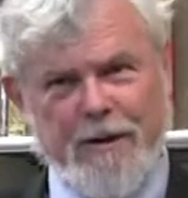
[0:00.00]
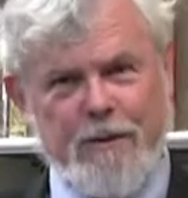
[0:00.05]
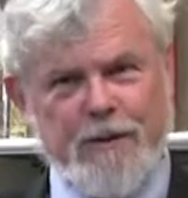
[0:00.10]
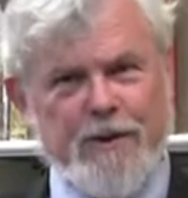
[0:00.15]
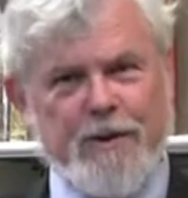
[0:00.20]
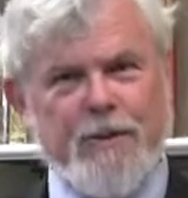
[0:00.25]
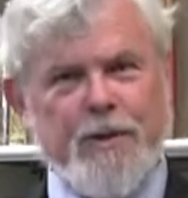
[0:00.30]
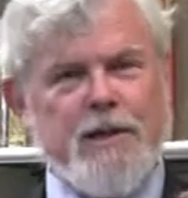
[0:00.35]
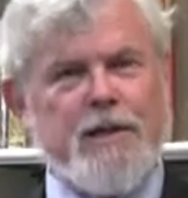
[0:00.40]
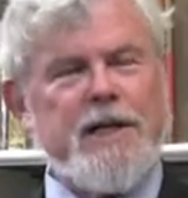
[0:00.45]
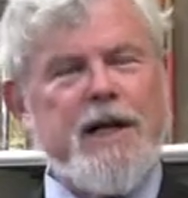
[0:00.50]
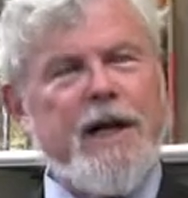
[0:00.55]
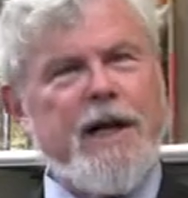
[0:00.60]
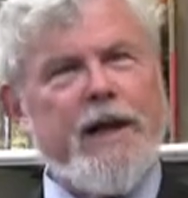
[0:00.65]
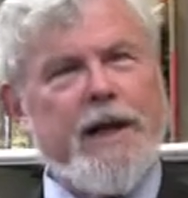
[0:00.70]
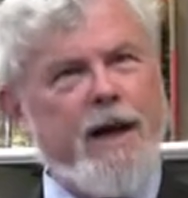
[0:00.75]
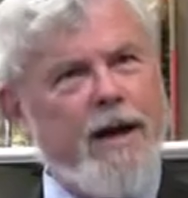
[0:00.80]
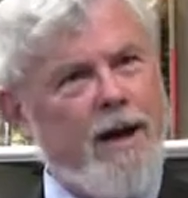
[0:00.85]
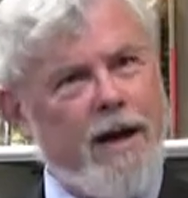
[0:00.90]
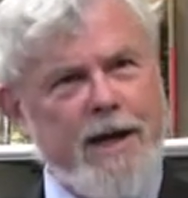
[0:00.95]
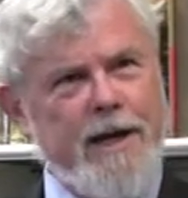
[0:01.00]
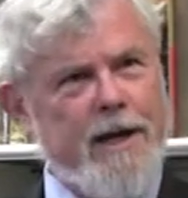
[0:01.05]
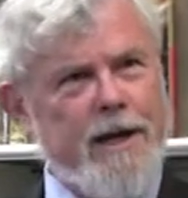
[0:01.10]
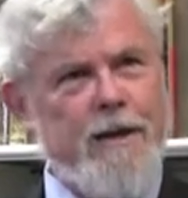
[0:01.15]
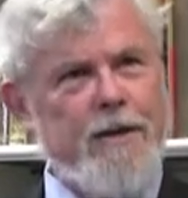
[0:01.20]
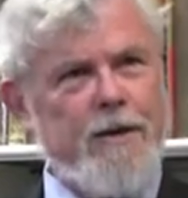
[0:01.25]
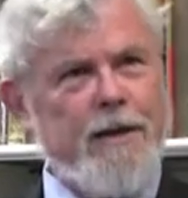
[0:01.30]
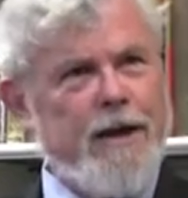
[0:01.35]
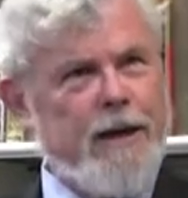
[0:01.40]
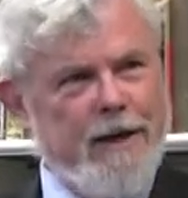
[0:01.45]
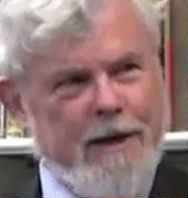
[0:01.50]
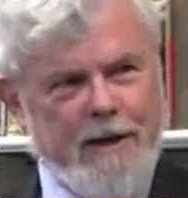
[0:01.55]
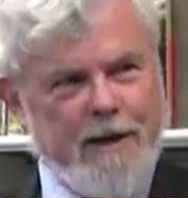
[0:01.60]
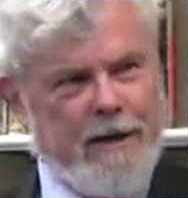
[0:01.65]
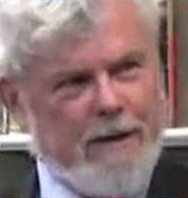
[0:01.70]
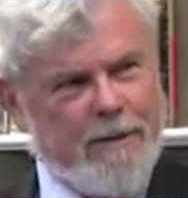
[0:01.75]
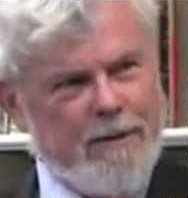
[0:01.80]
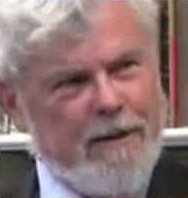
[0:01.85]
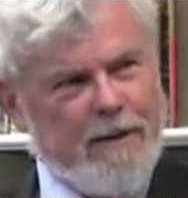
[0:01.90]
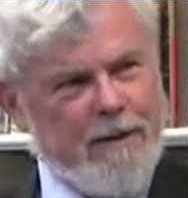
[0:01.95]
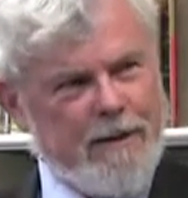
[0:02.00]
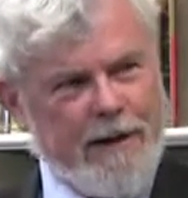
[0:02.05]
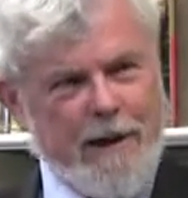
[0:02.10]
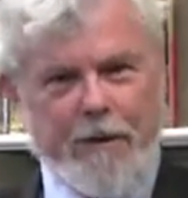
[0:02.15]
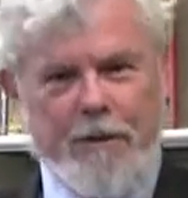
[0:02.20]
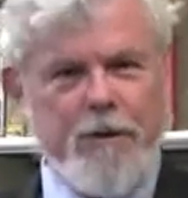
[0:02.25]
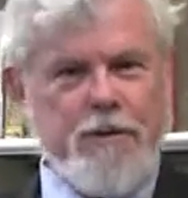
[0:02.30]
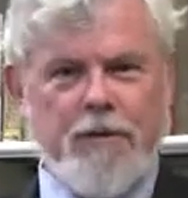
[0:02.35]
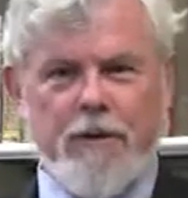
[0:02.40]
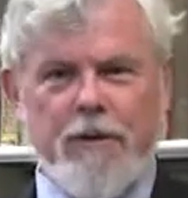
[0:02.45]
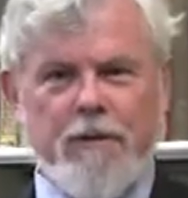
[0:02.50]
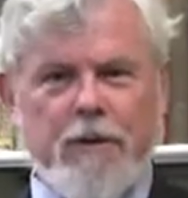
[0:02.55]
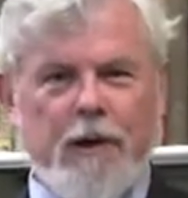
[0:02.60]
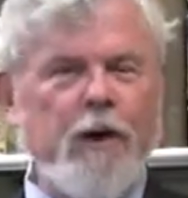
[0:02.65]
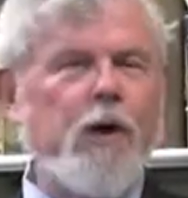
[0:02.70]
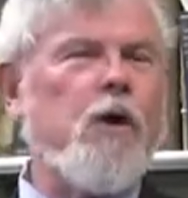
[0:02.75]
you know, is the one telling, i.e., literature of a